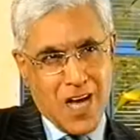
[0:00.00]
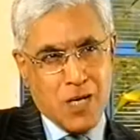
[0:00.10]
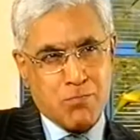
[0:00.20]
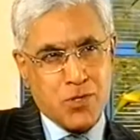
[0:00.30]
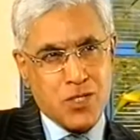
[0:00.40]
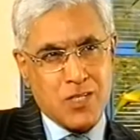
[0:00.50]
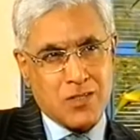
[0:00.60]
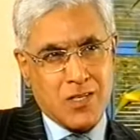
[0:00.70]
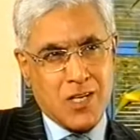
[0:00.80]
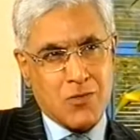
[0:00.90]
I
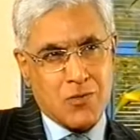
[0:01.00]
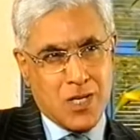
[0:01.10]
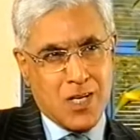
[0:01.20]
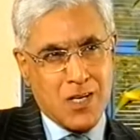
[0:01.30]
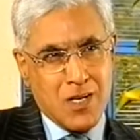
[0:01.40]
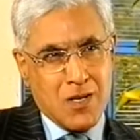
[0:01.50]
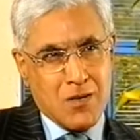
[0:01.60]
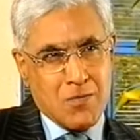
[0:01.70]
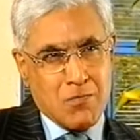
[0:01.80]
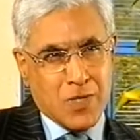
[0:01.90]
appreciate the nano car,
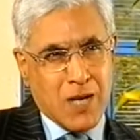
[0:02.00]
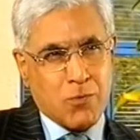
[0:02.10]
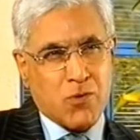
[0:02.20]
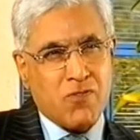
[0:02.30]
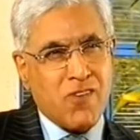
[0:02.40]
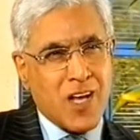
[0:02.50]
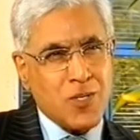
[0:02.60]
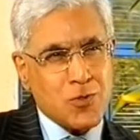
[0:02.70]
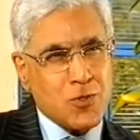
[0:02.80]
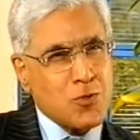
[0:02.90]
but I would
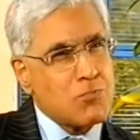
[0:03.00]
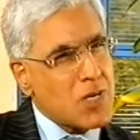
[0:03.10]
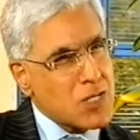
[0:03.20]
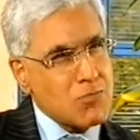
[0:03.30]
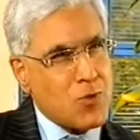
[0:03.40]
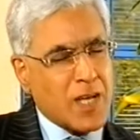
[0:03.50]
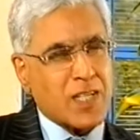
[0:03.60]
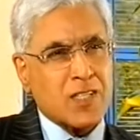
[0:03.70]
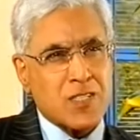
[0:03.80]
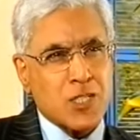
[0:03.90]
value you much more,
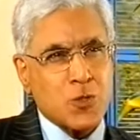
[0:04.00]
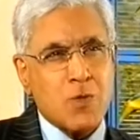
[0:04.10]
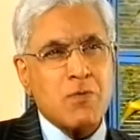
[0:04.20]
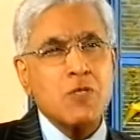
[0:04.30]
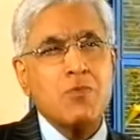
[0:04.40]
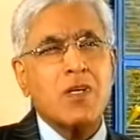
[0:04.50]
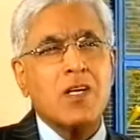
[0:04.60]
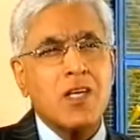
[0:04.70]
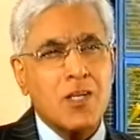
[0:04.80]
I'd consider you a much bigger